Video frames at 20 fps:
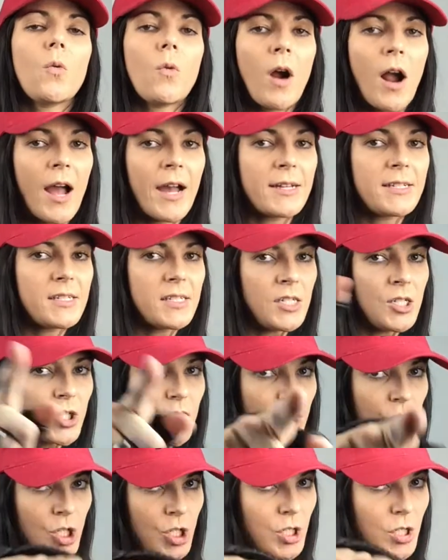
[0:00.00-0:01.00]
where I
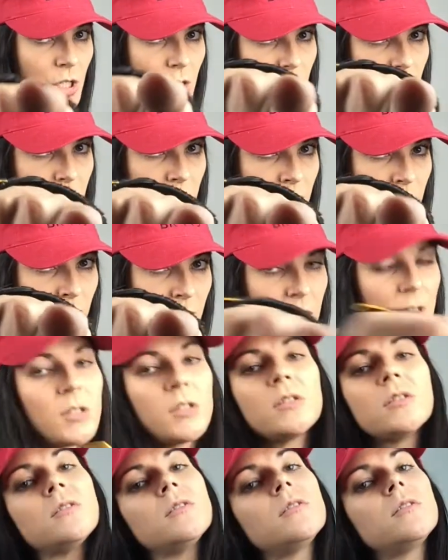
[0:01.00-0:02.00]
teach you
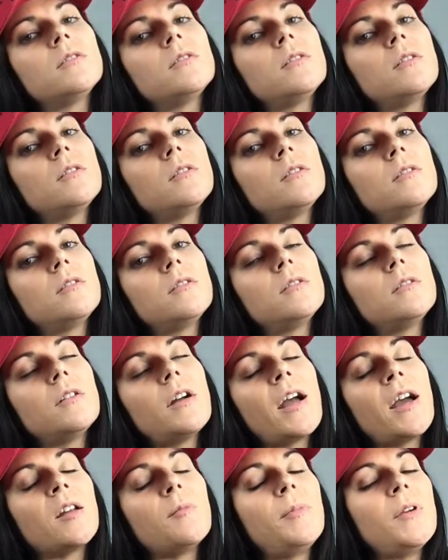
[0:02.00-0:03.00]

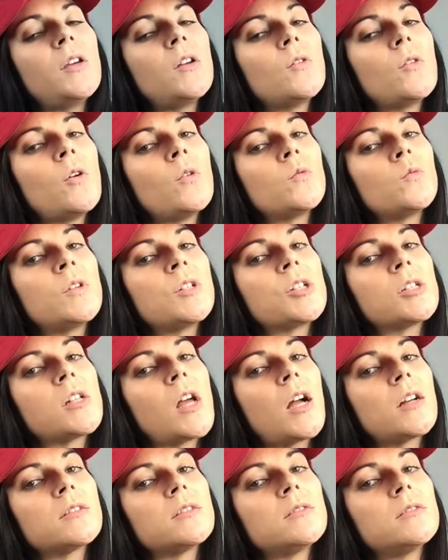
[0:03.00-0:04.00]
how to be your own witch
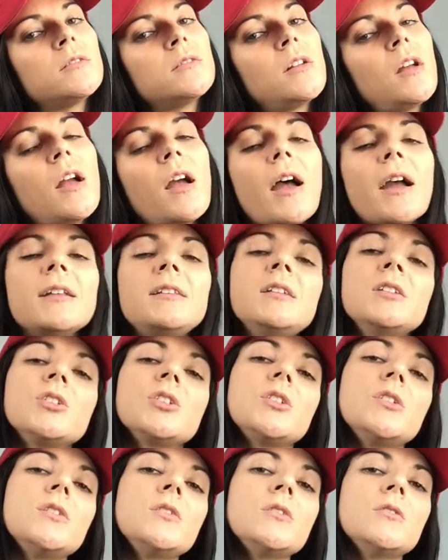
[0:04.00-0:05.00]
doctor. I
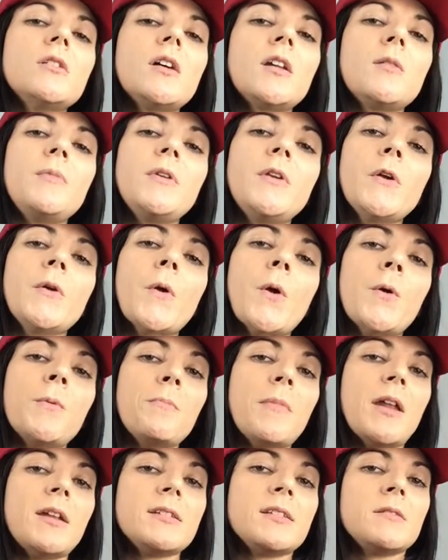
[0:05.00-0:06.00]
teach you how to be your own
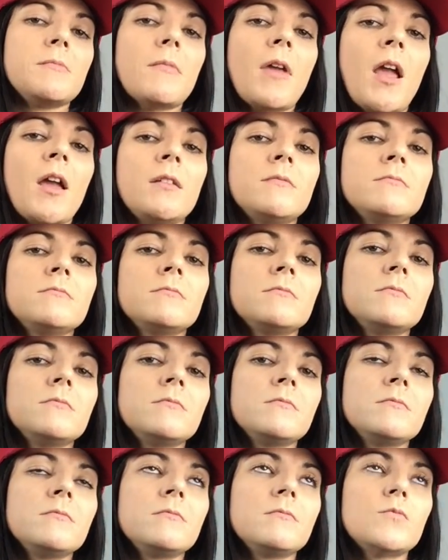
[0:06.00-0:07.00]
medicine man
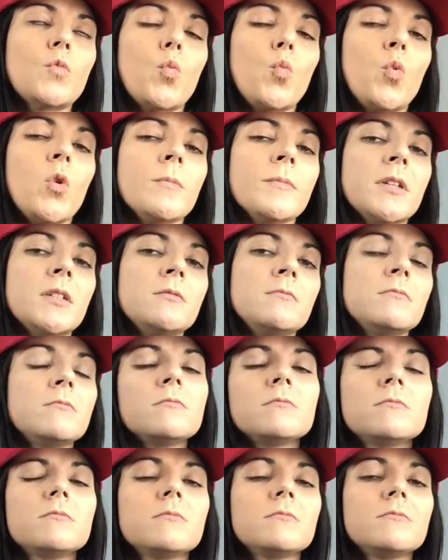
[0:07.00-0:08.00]
or woman,
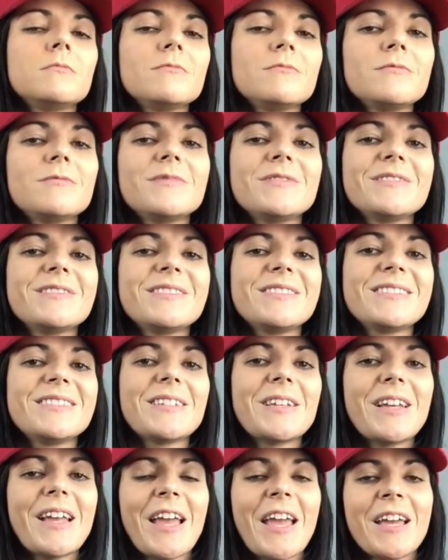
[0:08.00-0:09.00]

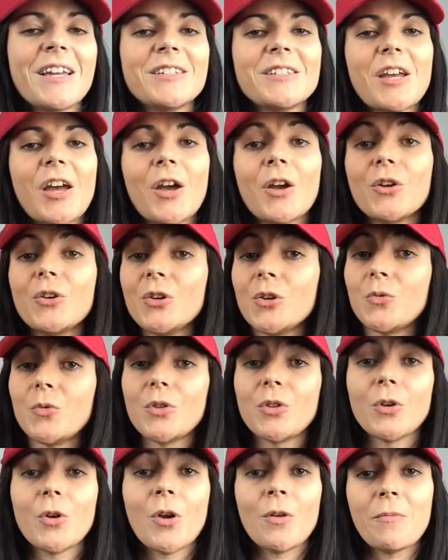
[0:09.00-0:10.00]
and cook
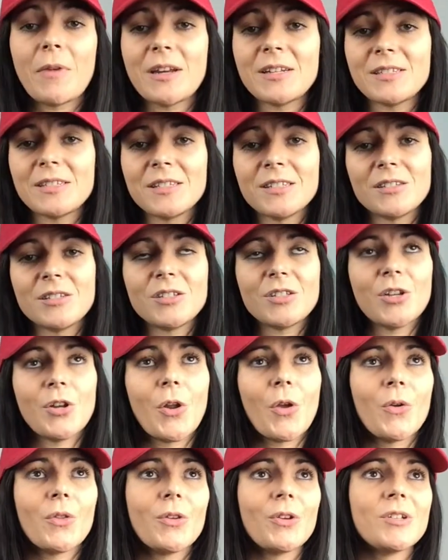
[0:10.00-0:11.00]
with your own medicines.
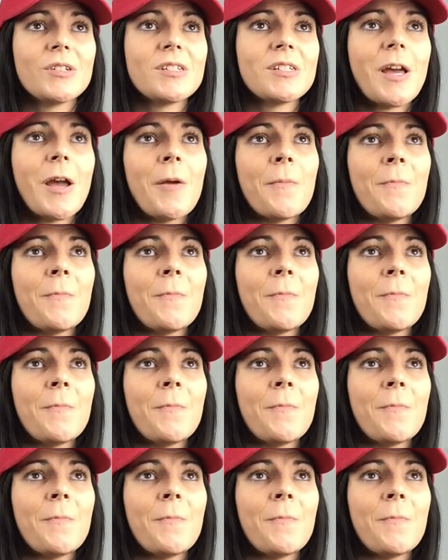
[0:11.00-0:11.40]
There's